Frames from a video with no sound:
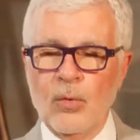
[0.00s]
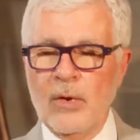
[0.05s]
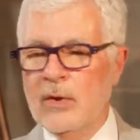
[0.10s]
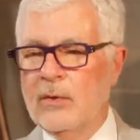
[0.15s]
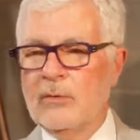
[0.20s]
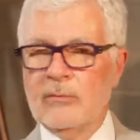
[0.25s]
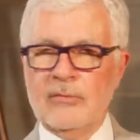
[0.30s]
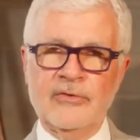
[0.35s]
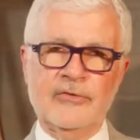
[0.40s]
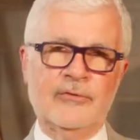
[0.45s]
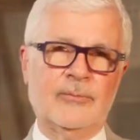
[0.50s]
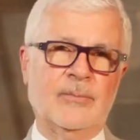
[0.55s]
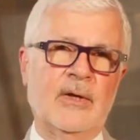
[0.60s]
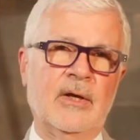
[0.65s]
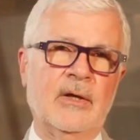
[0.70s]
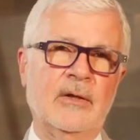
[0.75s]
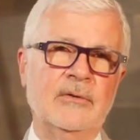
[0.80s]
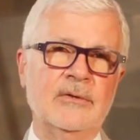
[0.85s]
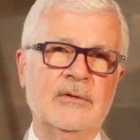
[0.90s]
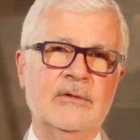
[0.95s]
will
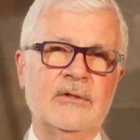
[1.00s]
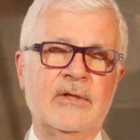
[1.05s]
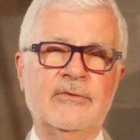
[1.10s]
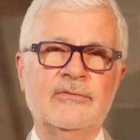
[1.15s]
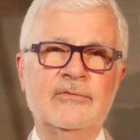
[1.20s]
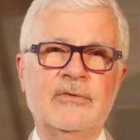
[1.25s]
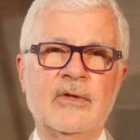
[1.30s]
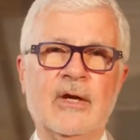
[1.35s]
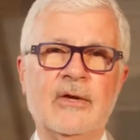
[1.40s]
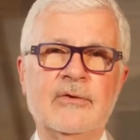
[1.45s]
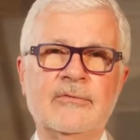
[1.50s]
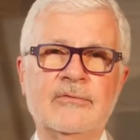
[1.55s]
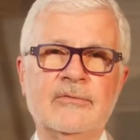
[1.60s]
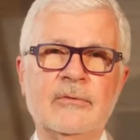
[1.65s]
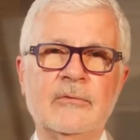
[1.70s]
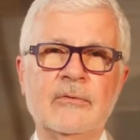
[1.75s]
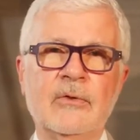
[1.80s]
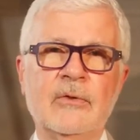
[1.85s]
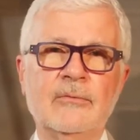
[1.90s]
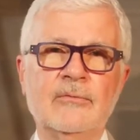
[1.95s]
respond to
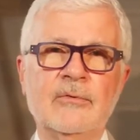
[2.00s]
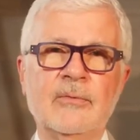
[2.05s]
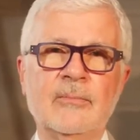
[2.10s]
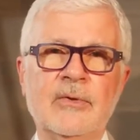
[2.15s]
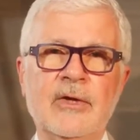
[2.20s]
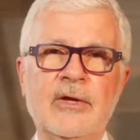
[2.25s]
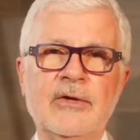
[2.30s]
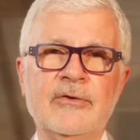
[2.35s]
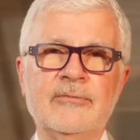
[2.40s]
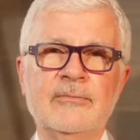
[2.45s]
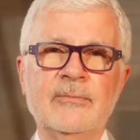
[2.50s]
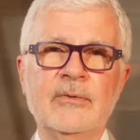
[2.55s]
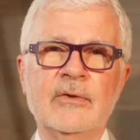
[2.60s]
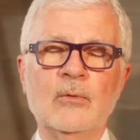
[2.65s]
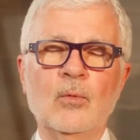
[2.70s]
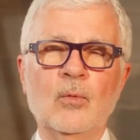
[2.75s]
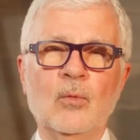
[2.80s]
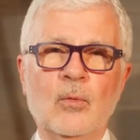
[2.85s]
testosterone replacement